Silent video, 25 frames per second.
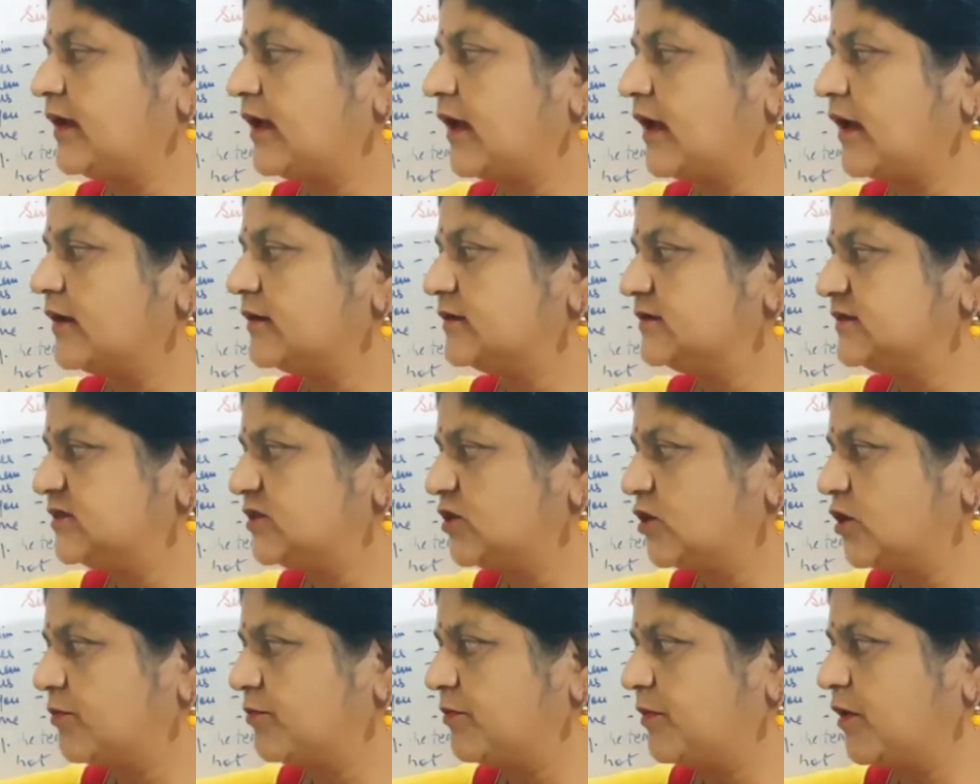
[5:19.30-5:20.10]

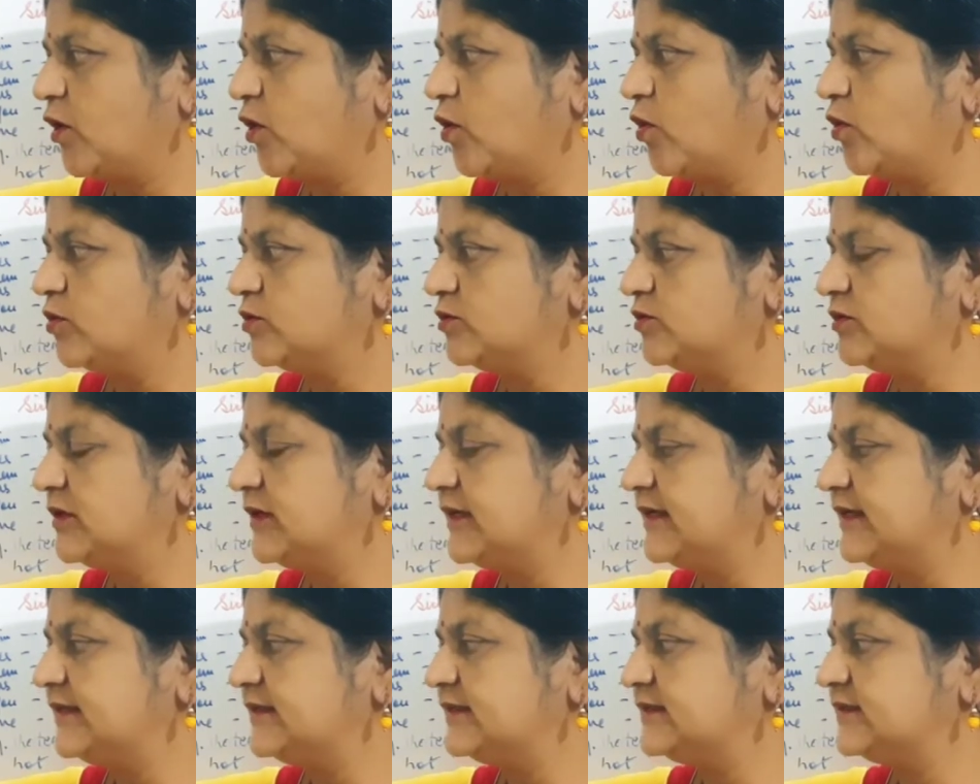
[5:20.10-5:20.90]
T-O-O,
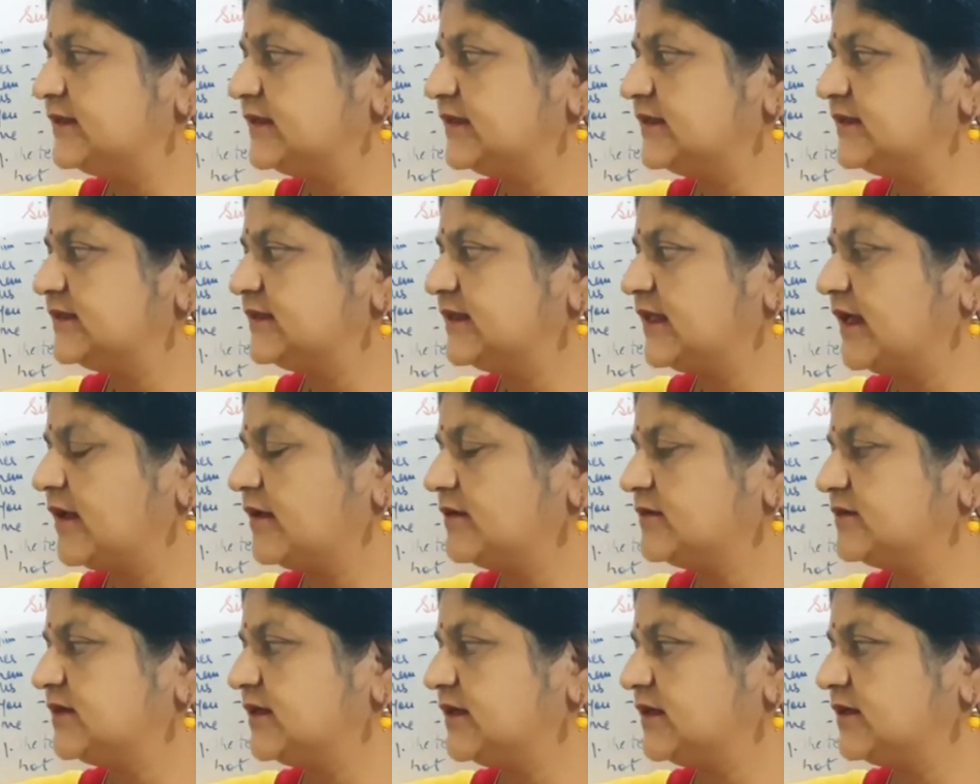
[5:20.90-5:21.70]
and
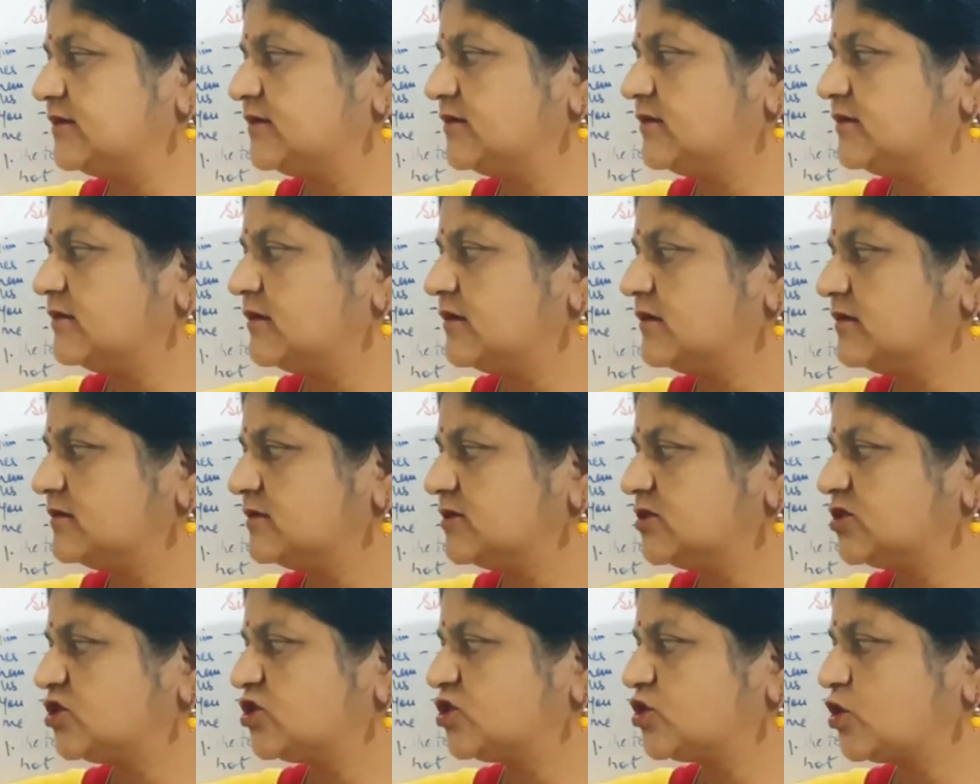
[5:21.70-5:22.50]
place it
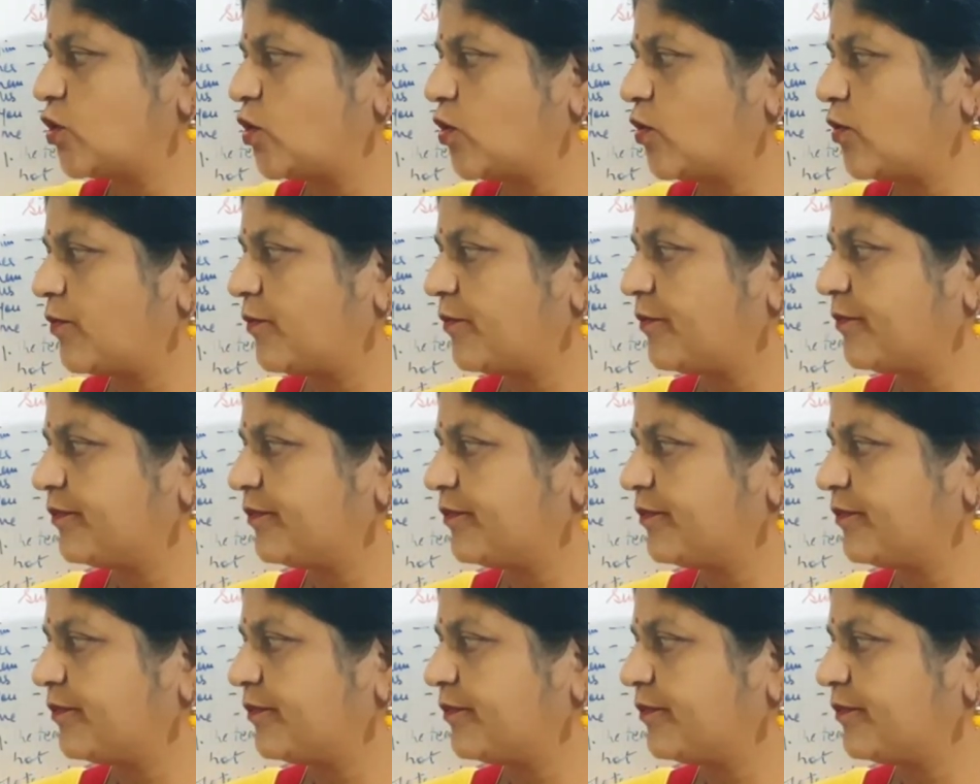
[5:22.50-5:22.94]
with so.